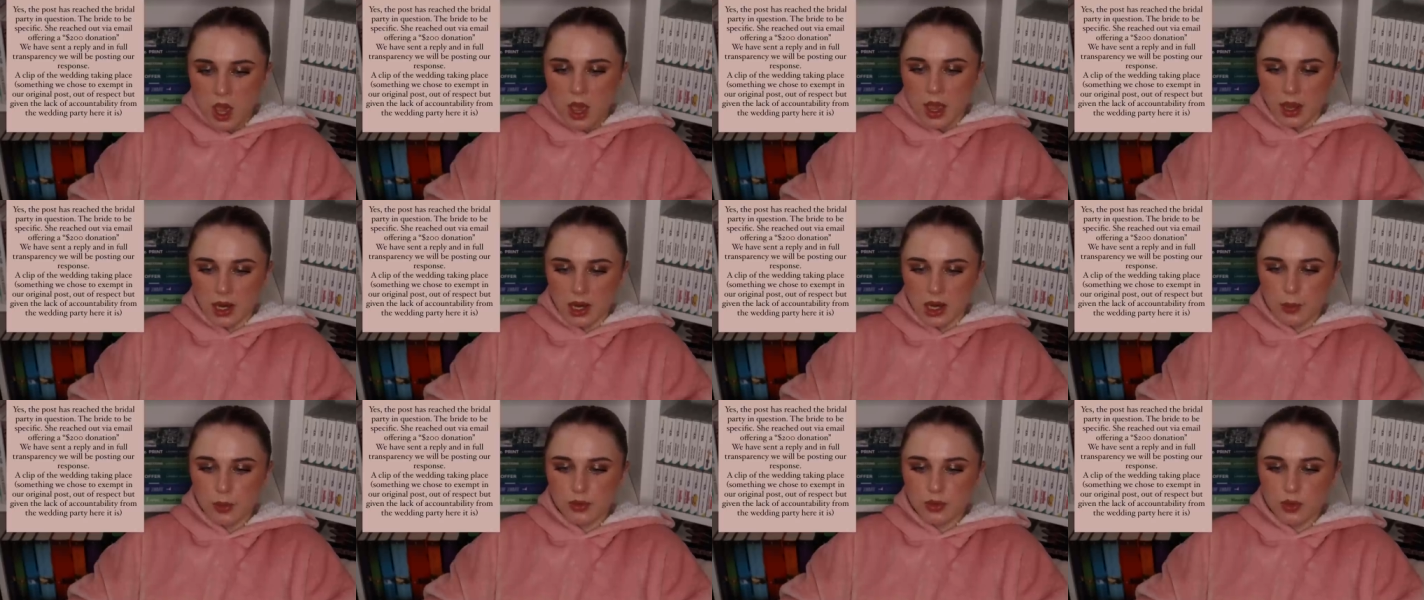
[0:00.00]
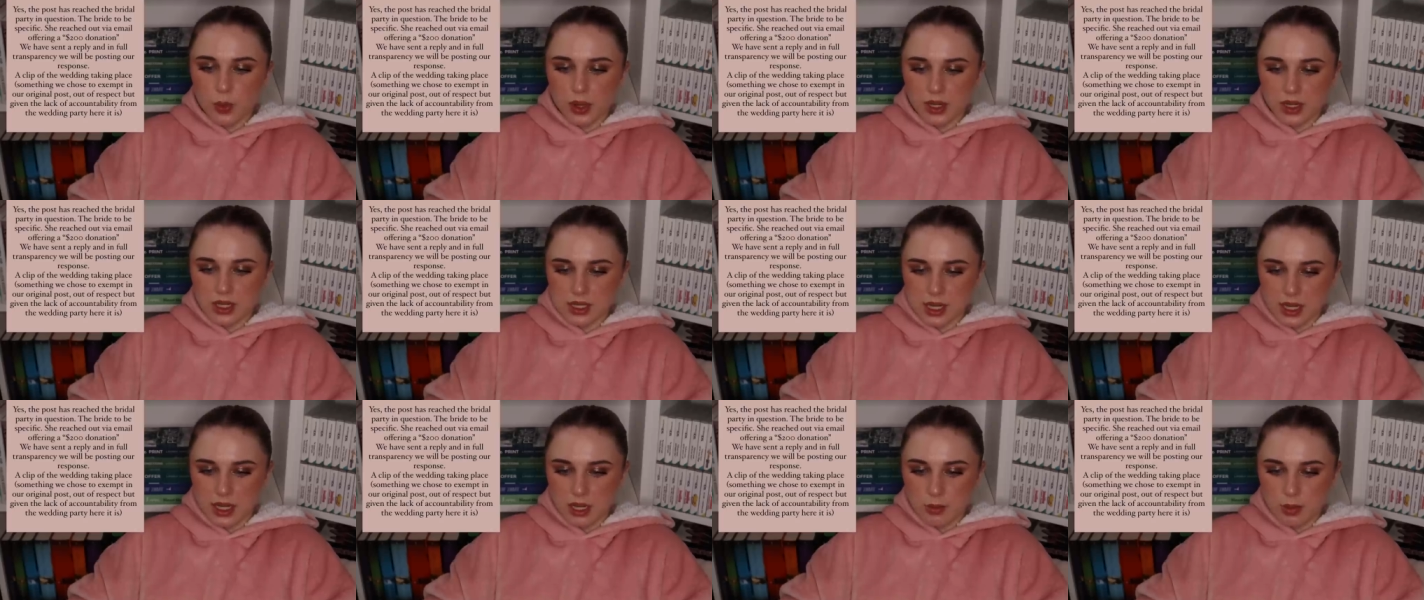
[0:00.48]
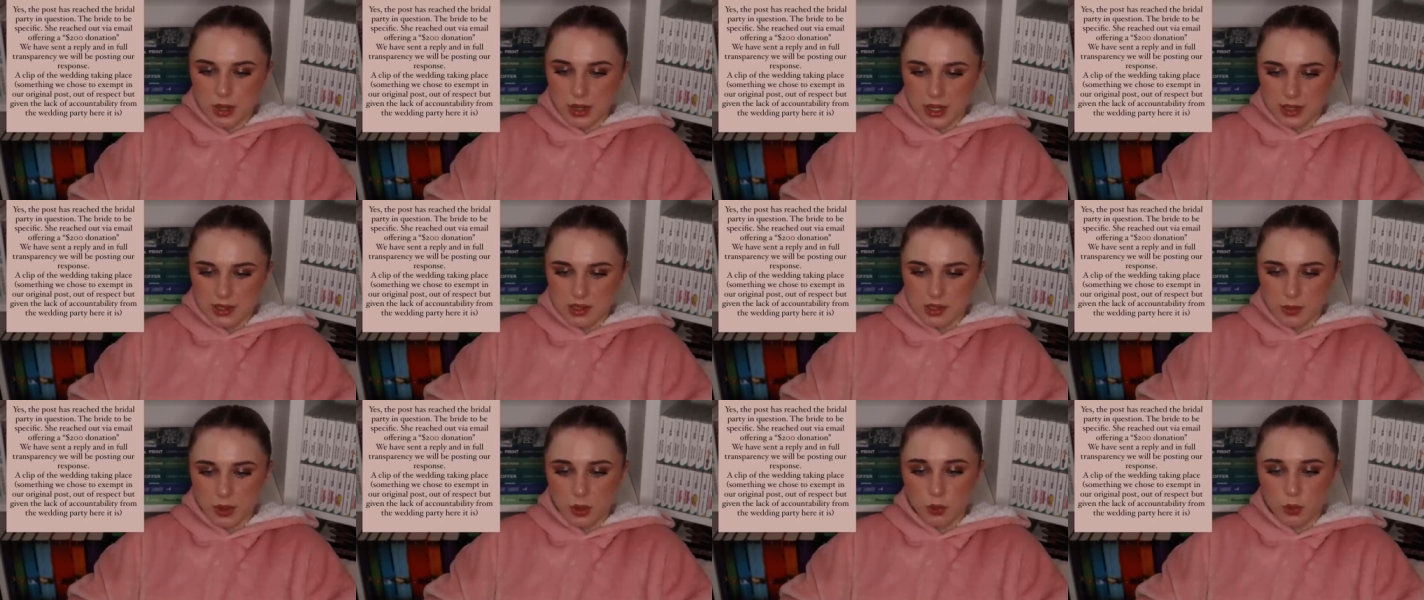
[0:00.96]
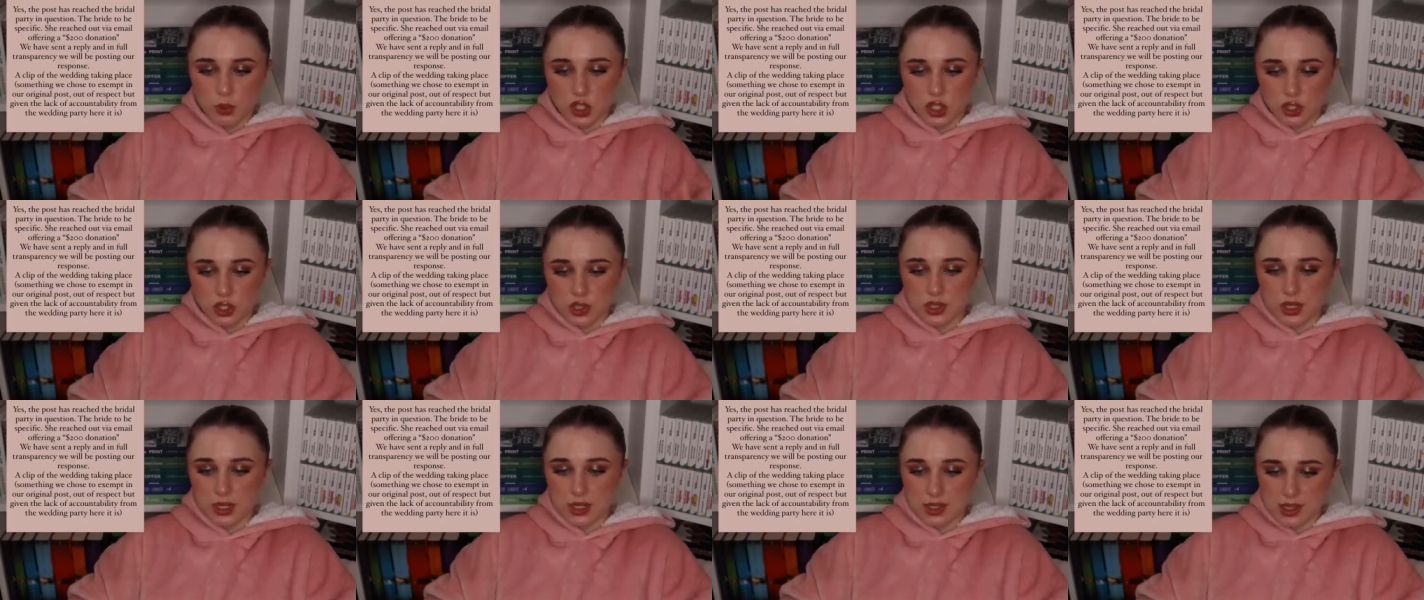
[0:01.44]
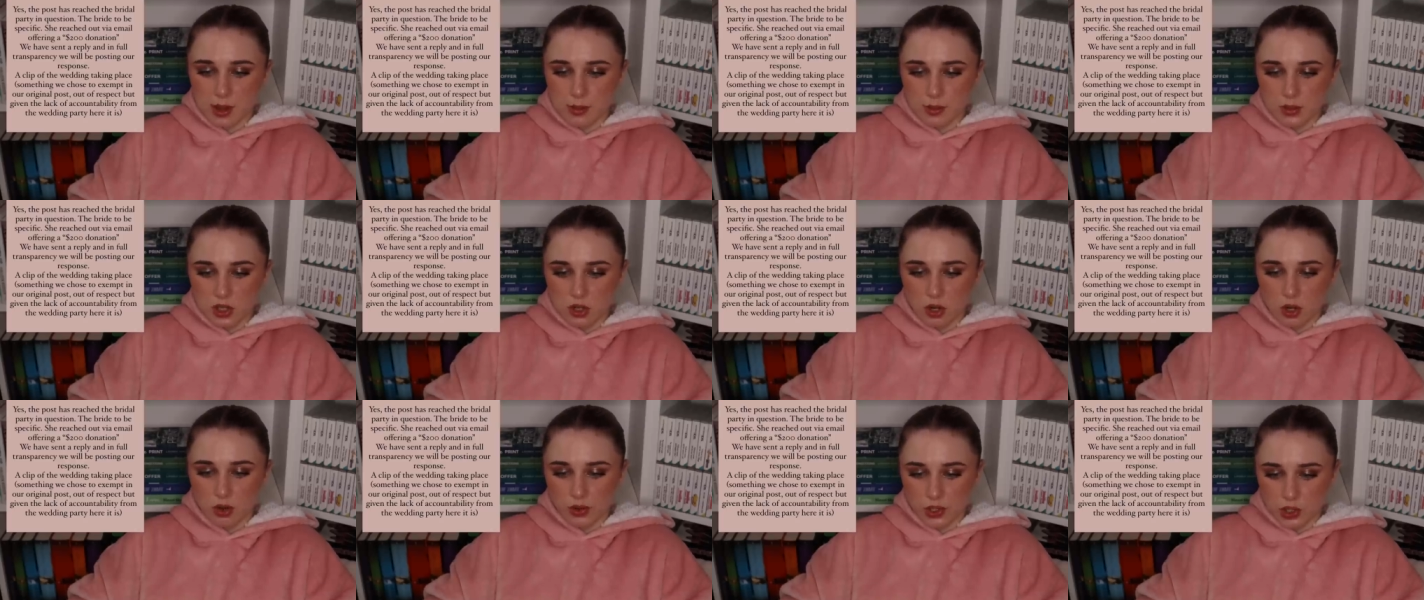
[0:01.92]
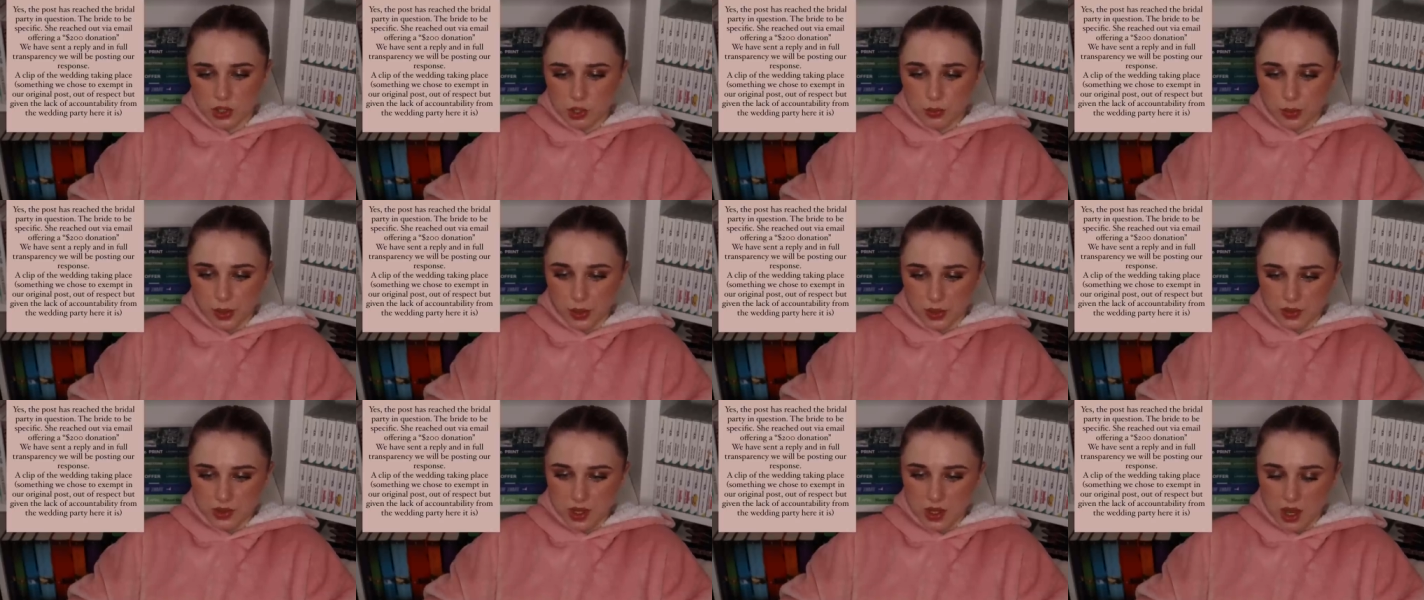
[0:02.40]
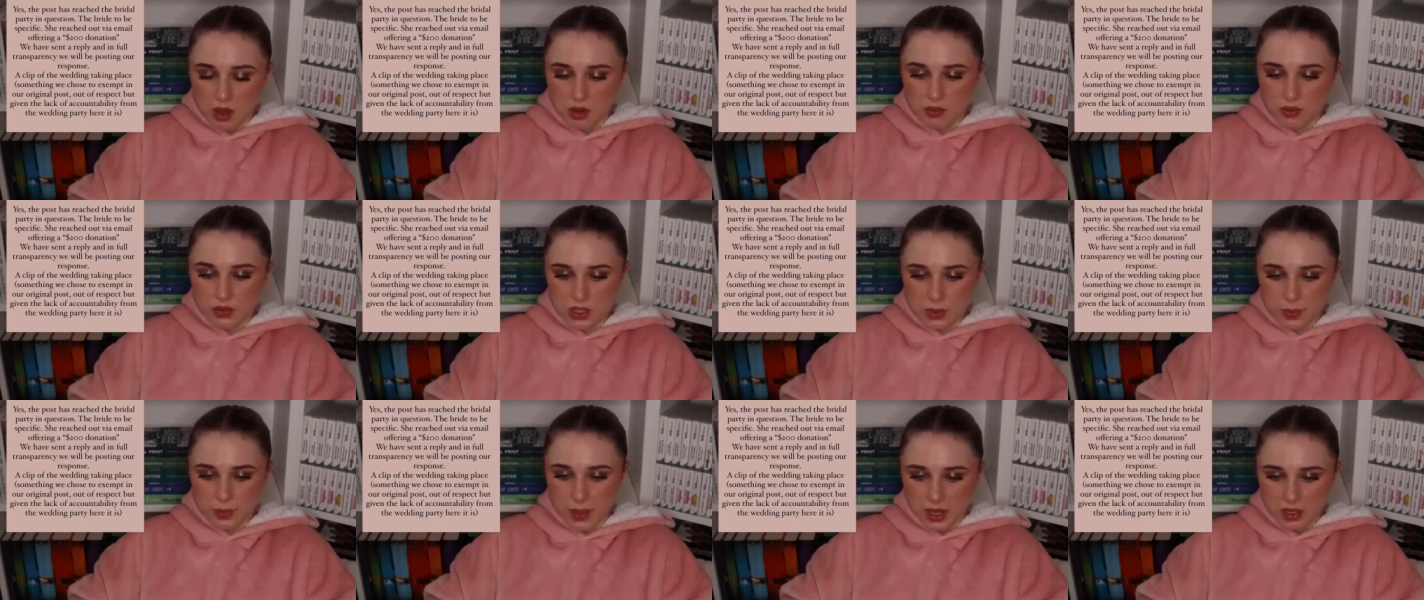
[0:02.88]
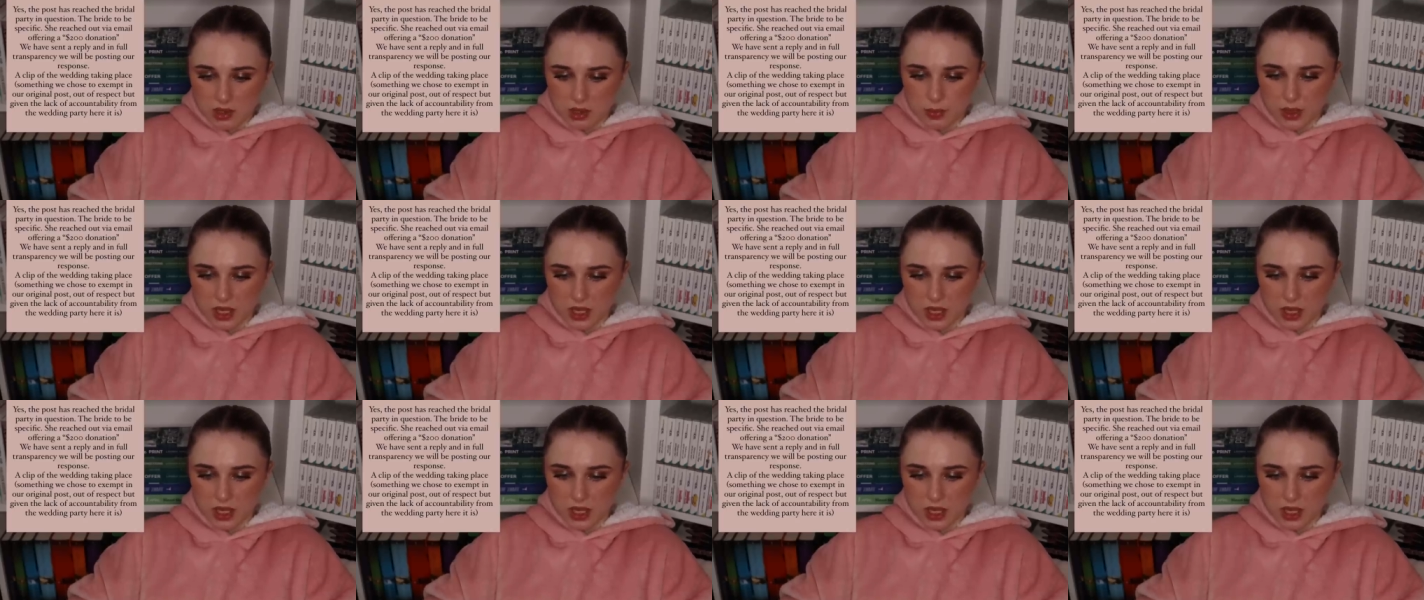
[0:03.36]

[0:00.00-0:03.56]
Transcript: A clip of the wedding taking place, something we chose to exempt in our original post out of respect,